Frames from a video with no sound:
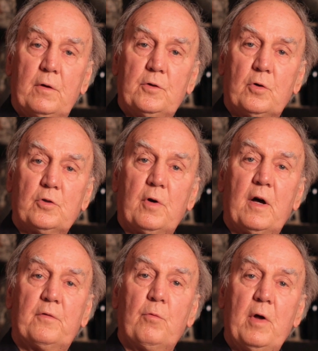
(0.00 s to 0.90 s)
George
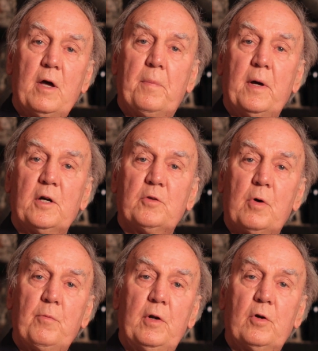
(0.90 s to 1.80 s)
Raft reappears
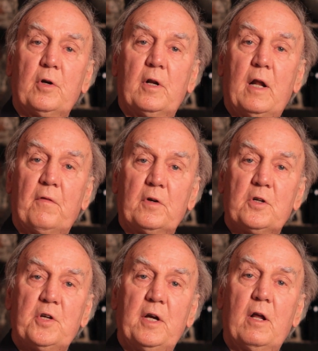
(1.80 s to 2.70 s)
when we look at another
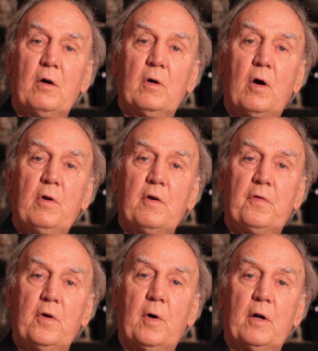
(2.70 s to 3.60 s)
casino only a
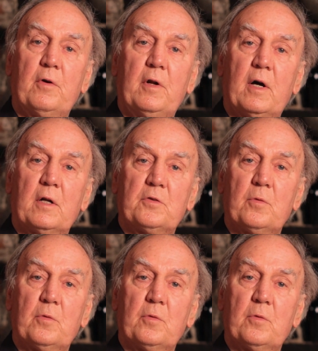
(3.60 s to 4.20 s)
few hundred yards